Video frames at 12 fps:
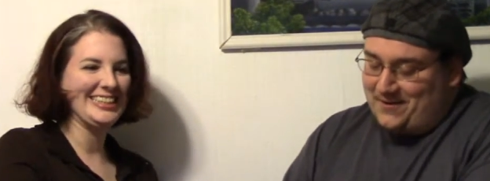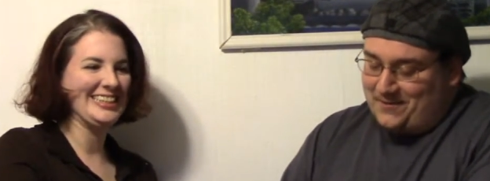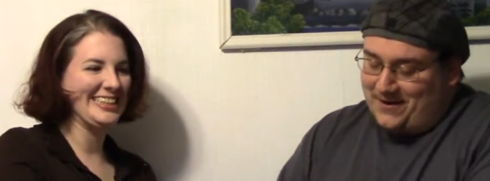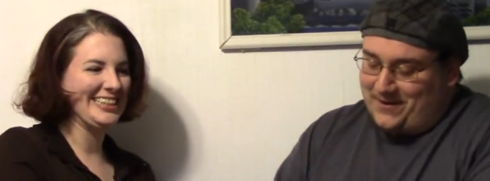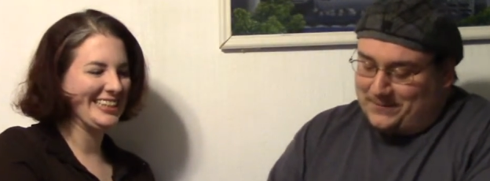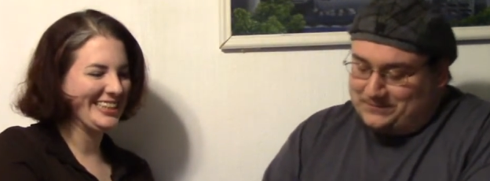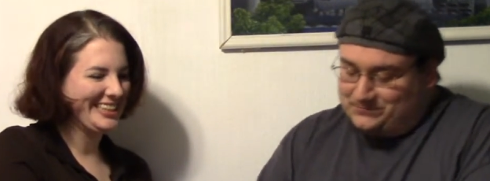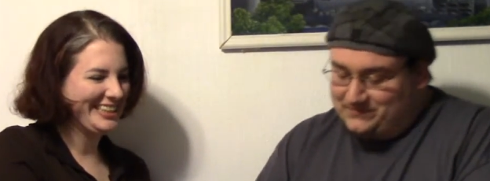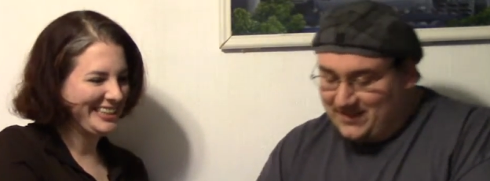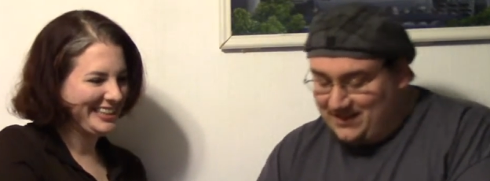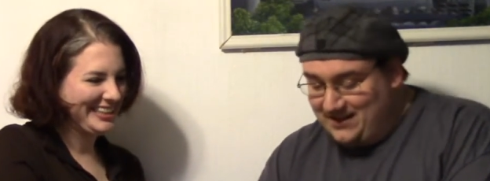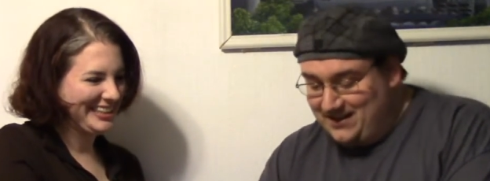Speaker 1: Well,
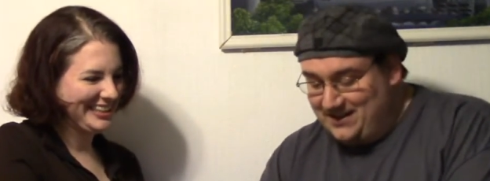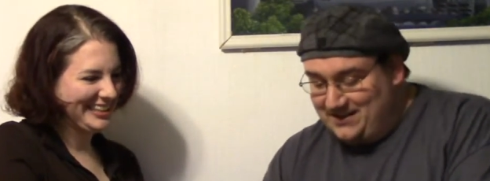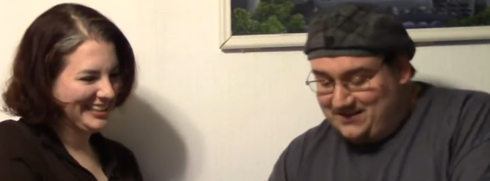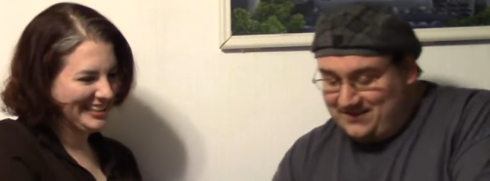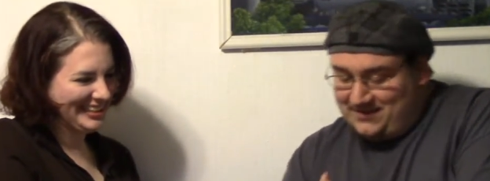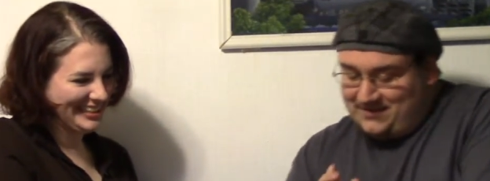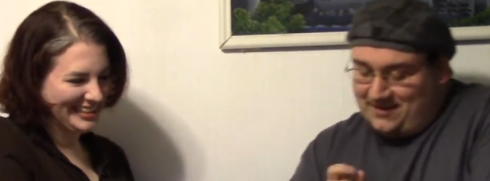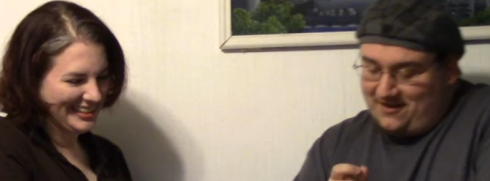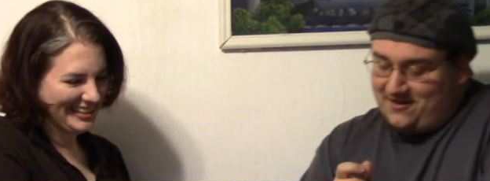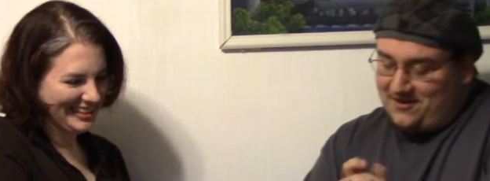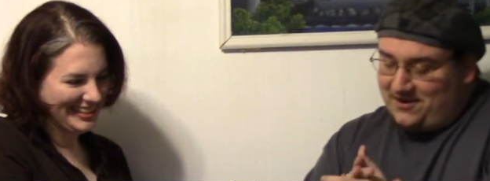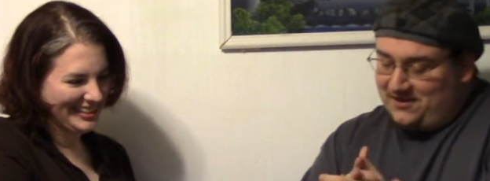
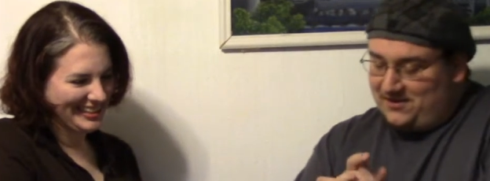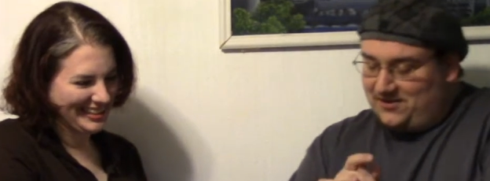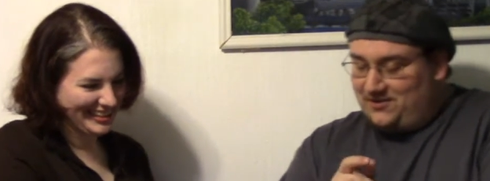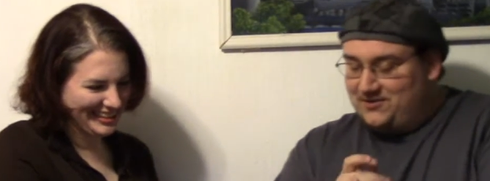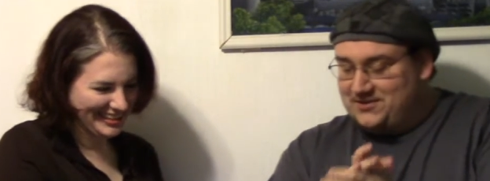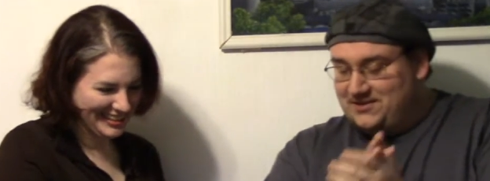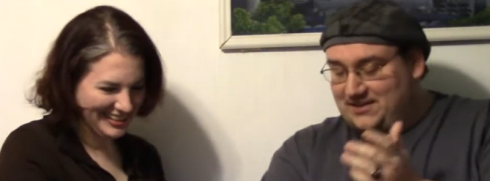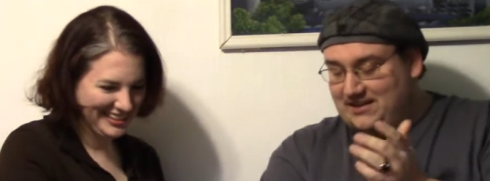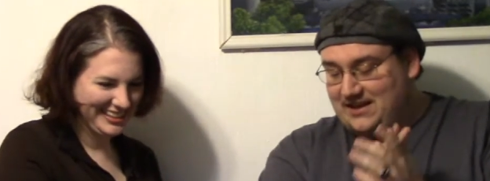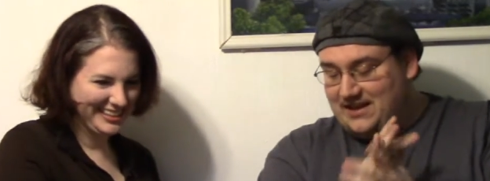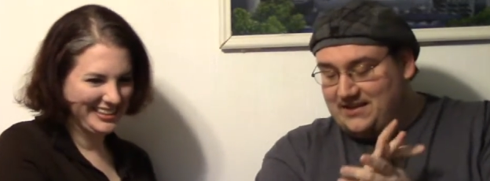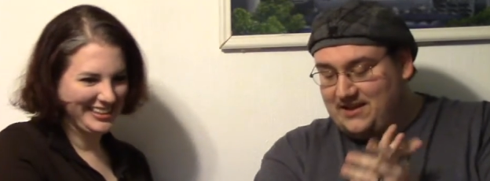they're getting close to
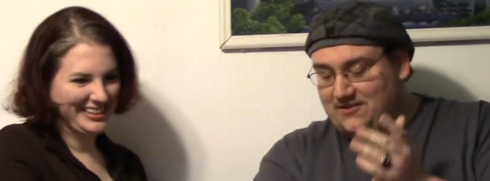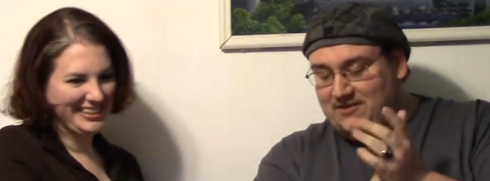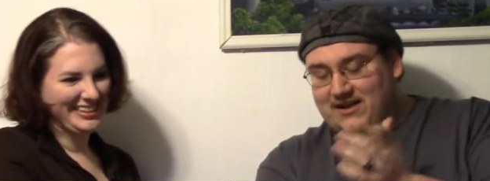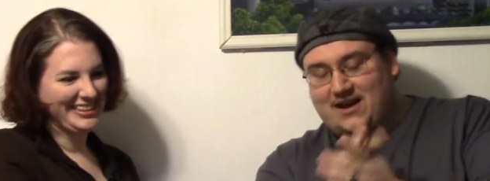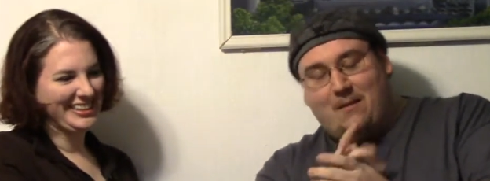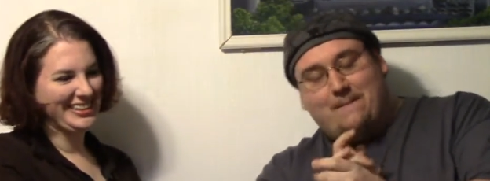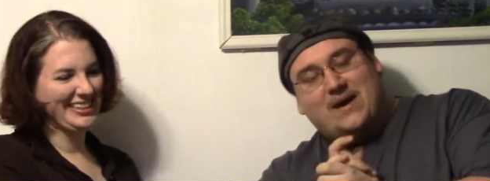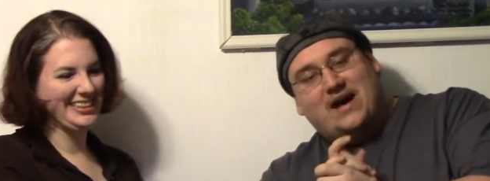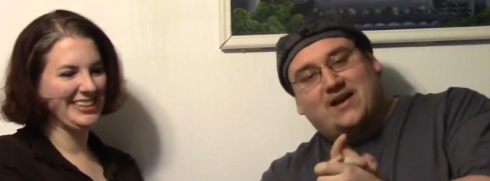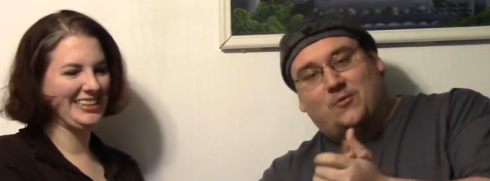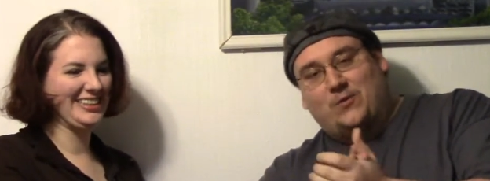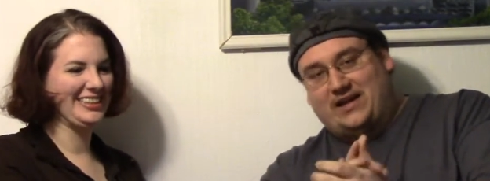the end. They only got
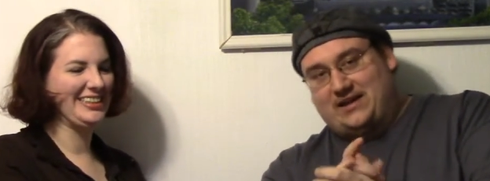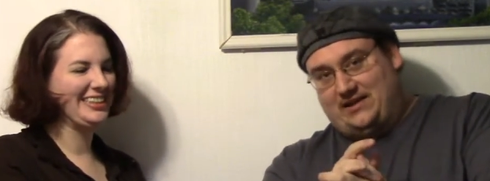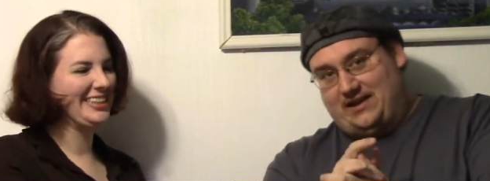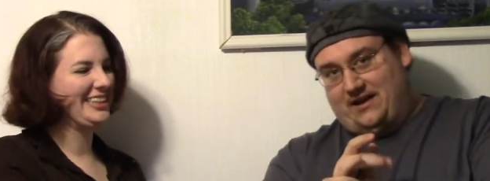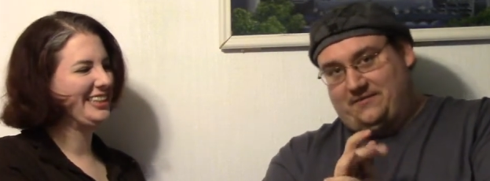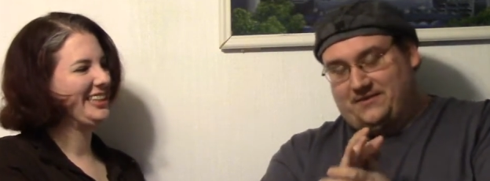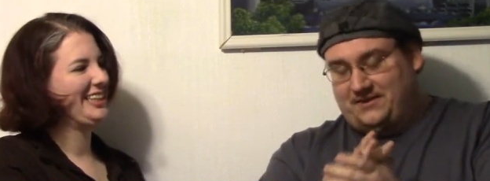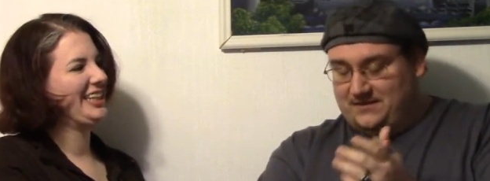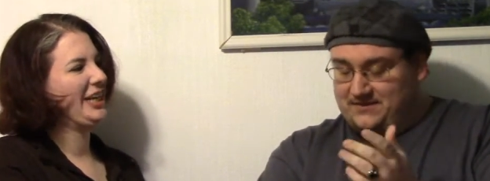about a week left.